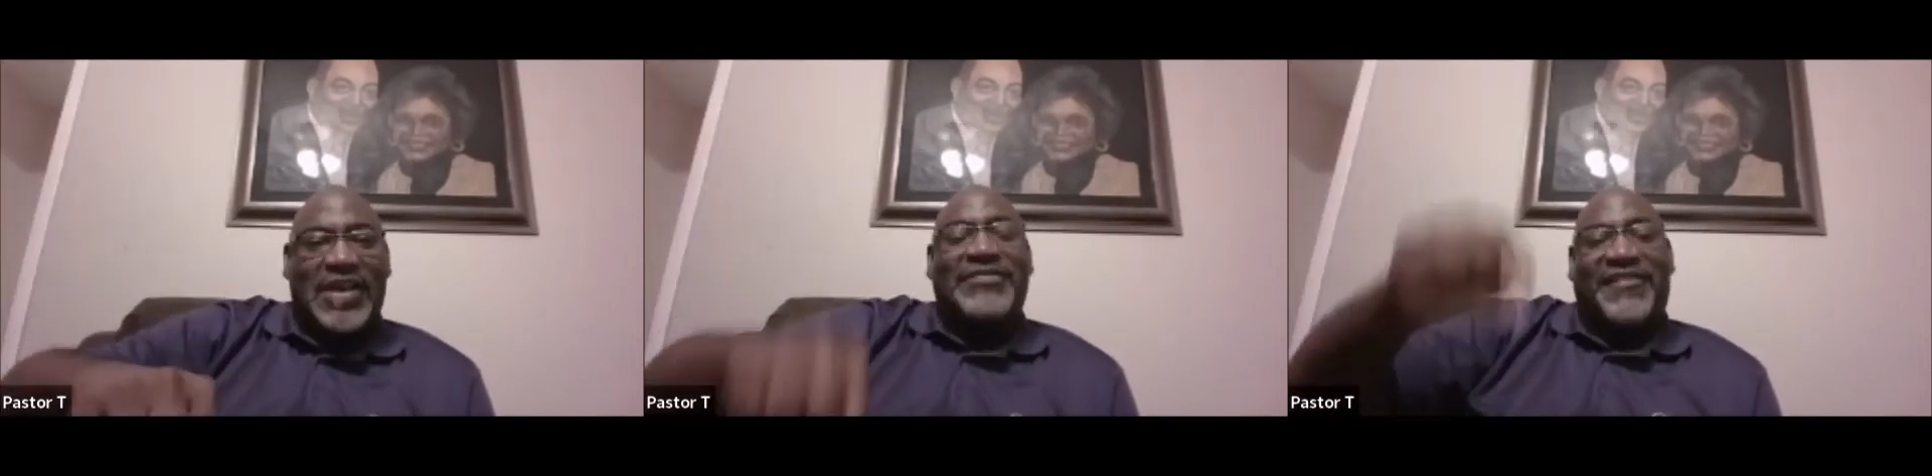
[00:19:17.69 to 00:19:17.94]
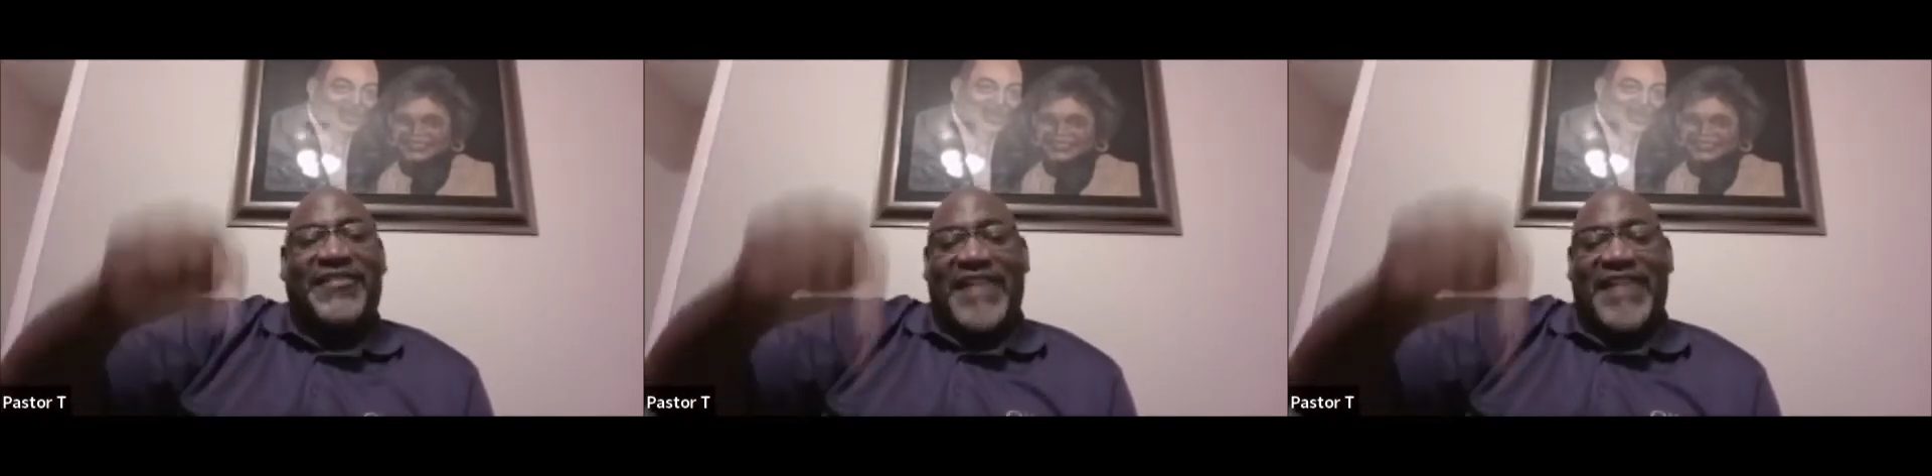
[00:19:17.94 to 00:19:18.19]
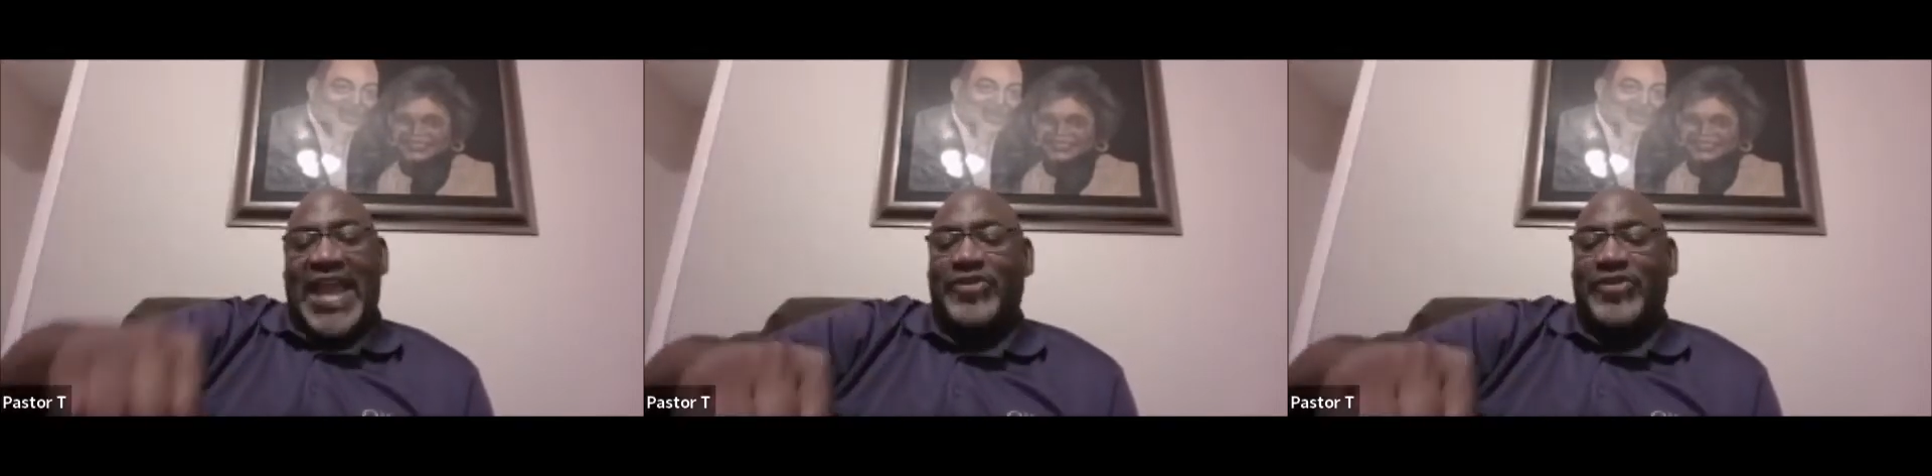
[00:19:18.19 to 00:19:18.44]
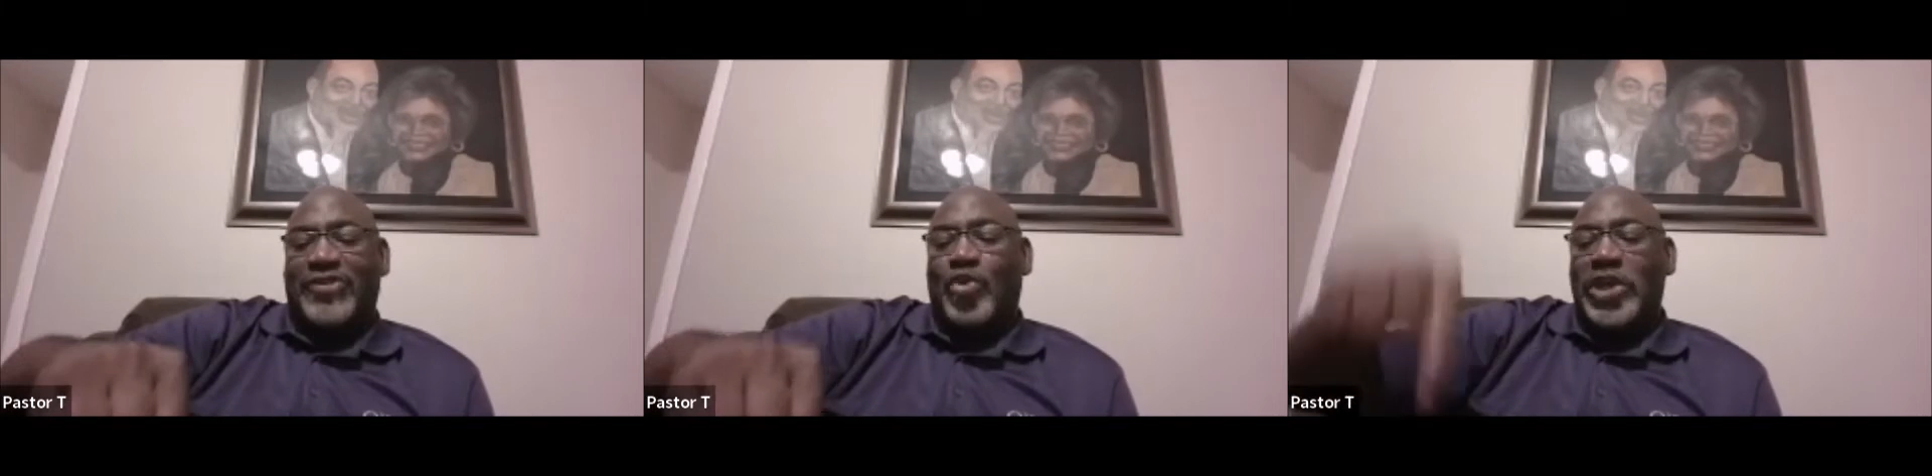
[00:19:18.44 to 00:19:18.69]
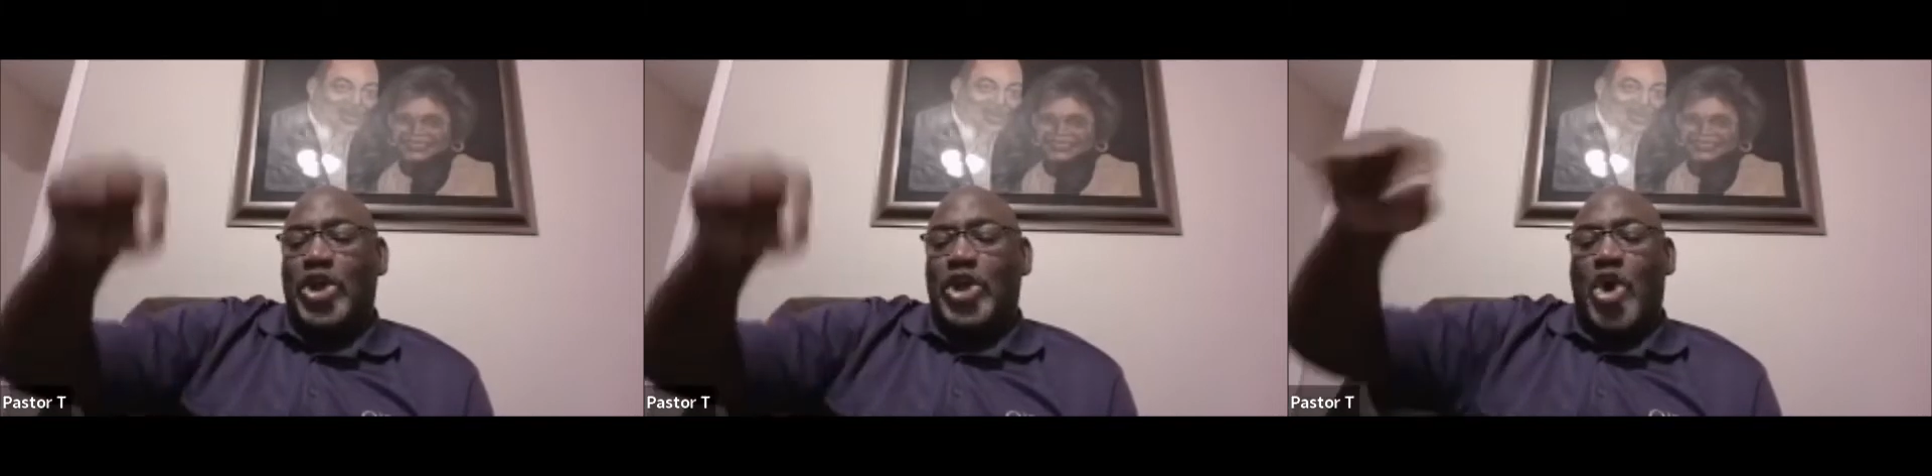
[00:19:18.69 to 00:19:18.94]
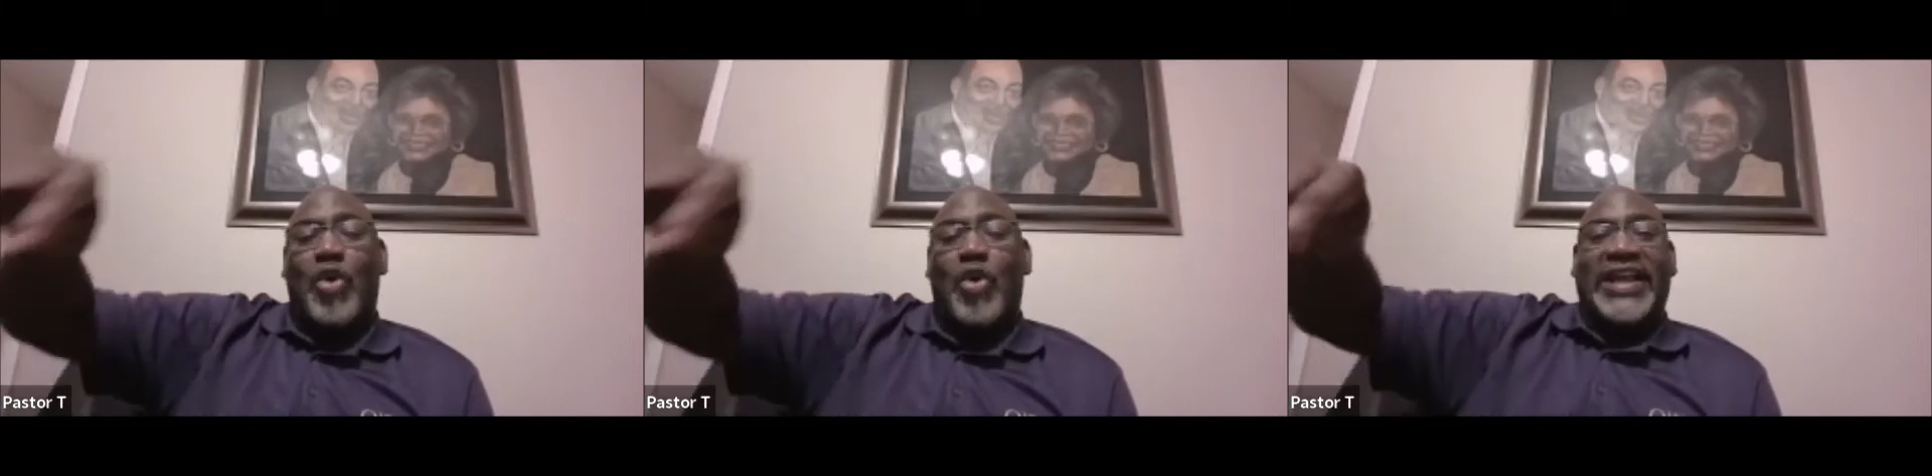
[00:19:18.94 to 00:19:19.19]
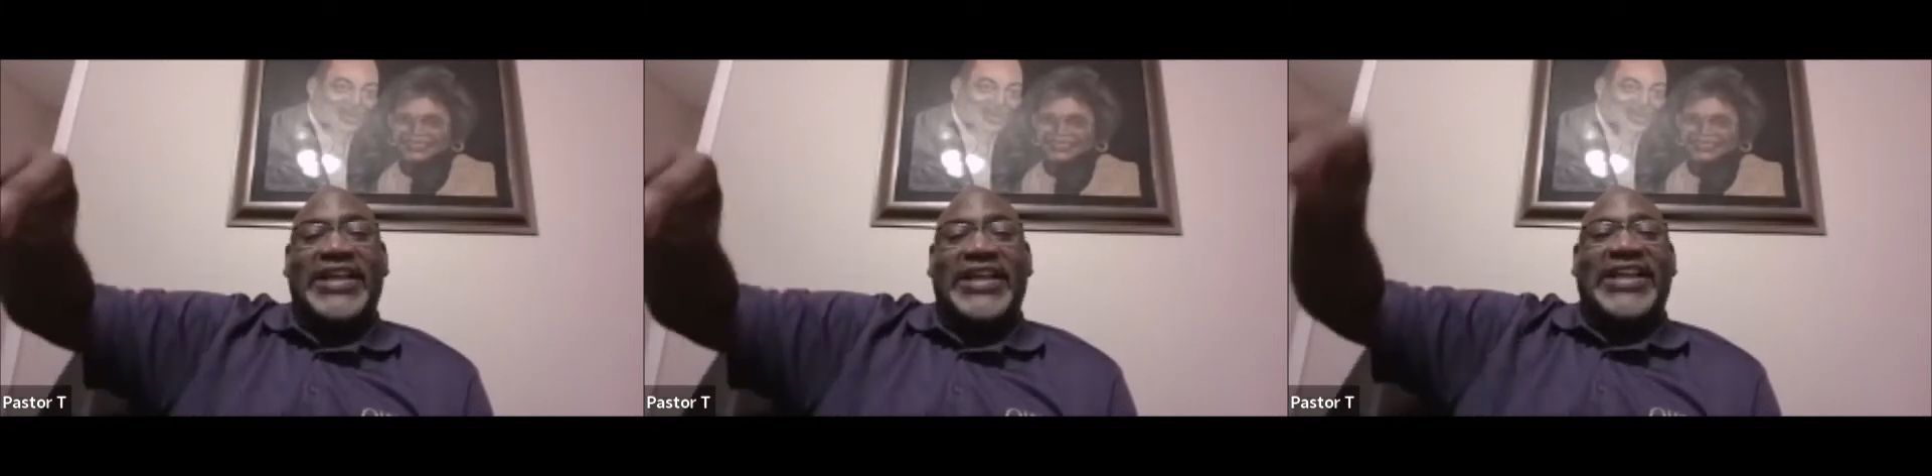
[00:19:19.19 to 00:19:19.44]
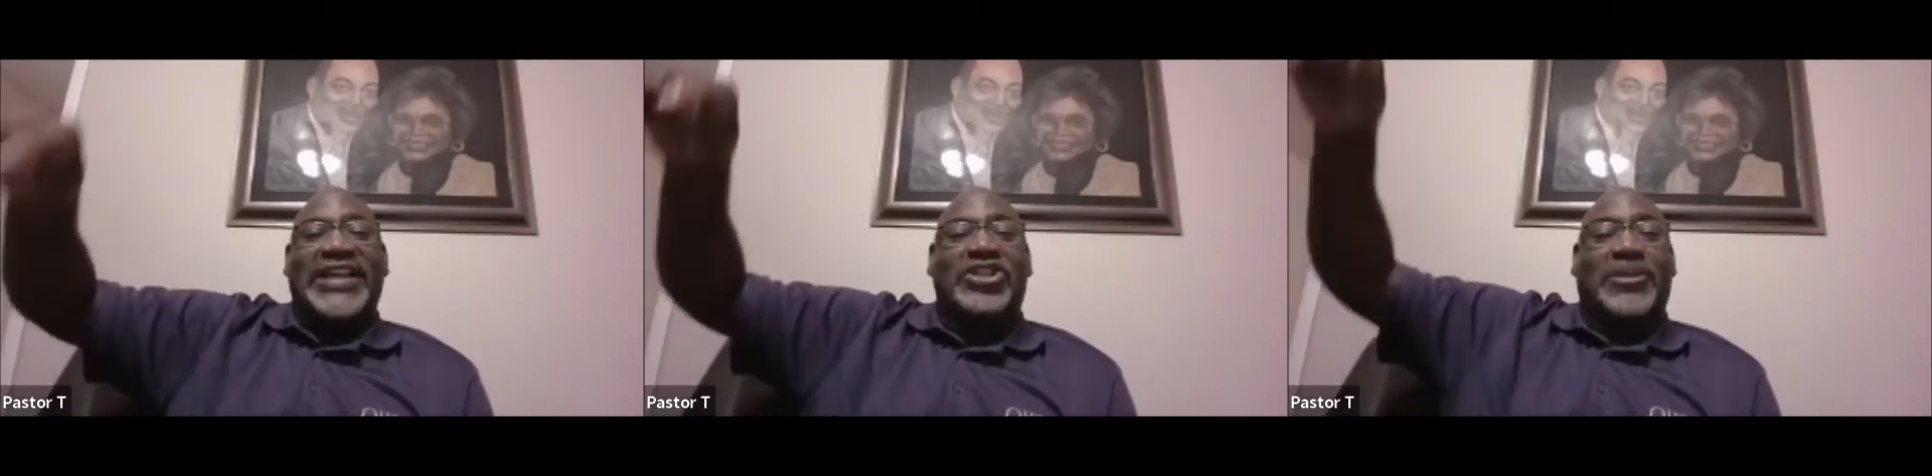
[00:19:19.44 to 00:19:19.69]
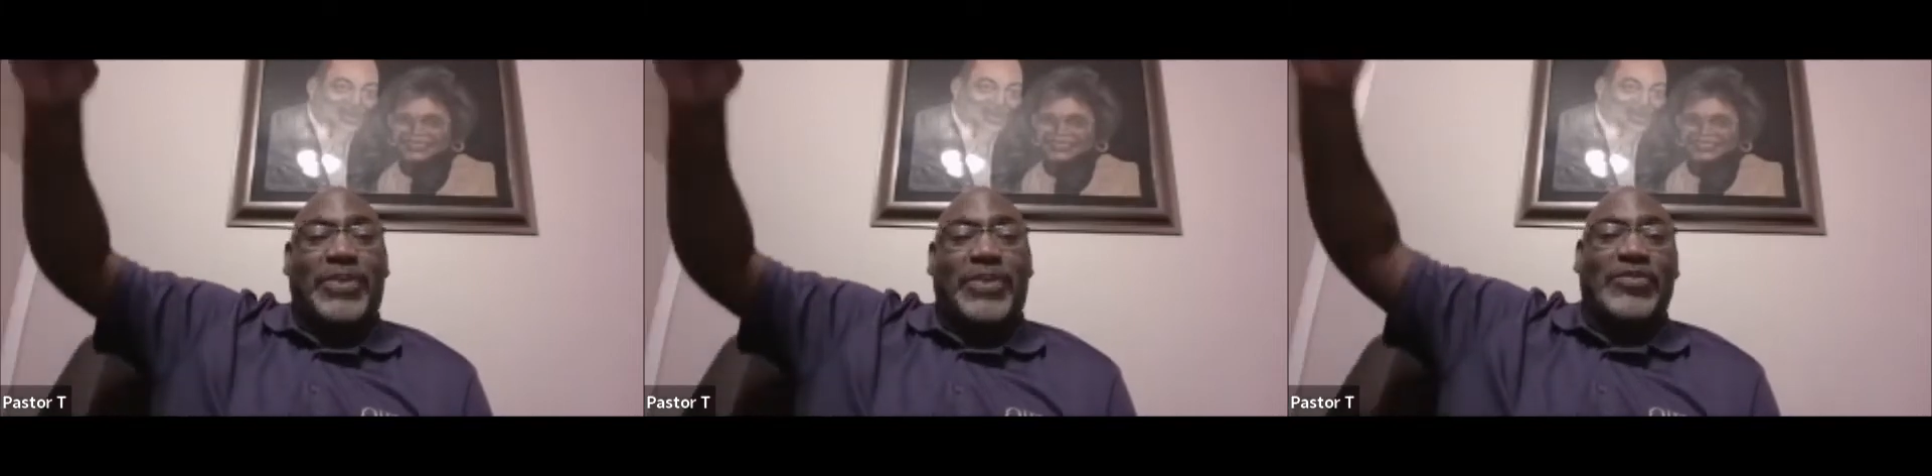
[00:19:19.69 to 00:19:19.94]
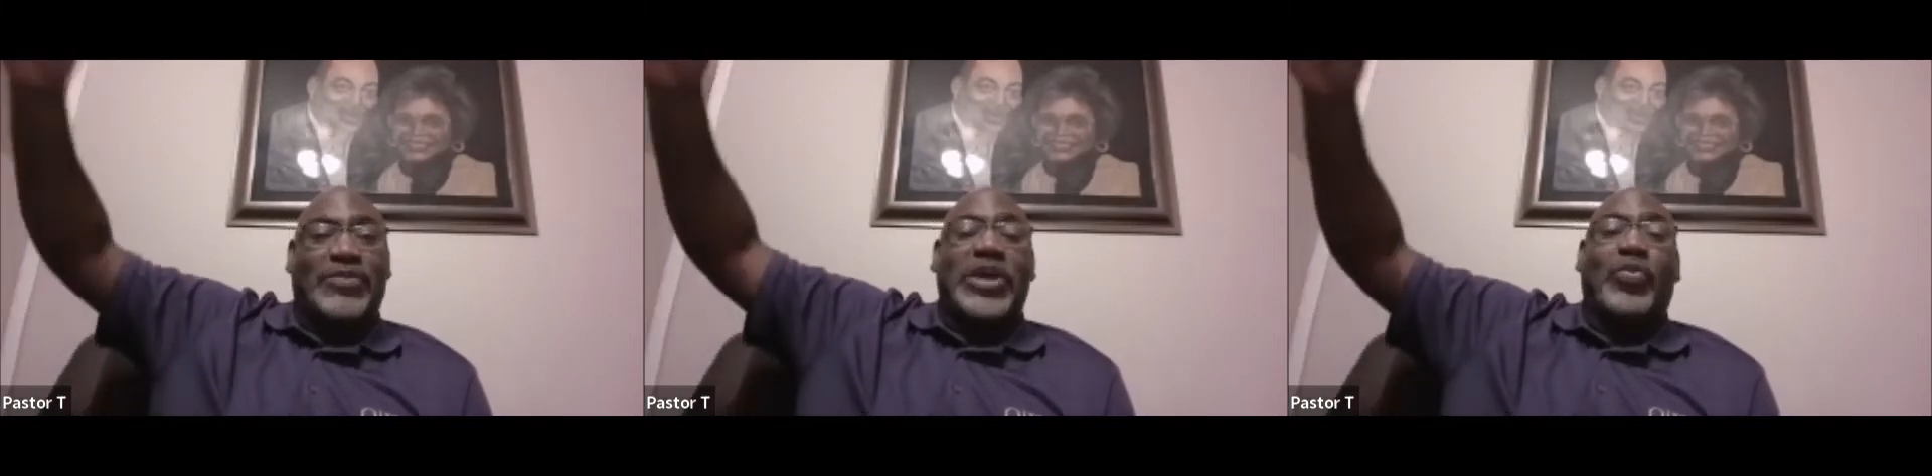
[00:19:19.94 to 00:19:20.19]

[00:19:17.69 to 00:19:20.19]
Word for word: of the fact that we are going into the present, we're,